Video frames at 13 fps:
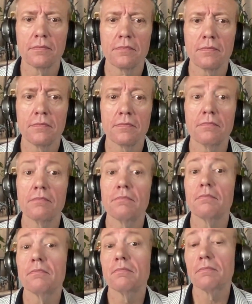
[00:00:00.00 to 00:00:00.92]

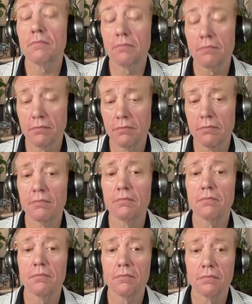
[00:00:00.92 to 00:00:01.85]

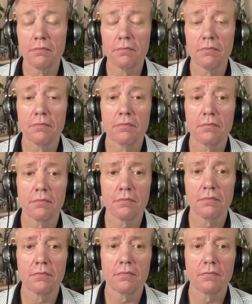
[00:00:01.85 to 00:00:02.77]

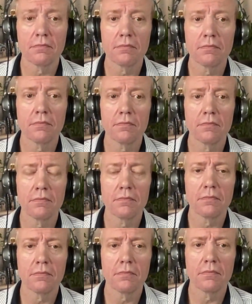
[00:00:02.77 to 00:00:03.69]
This person isn't speaking.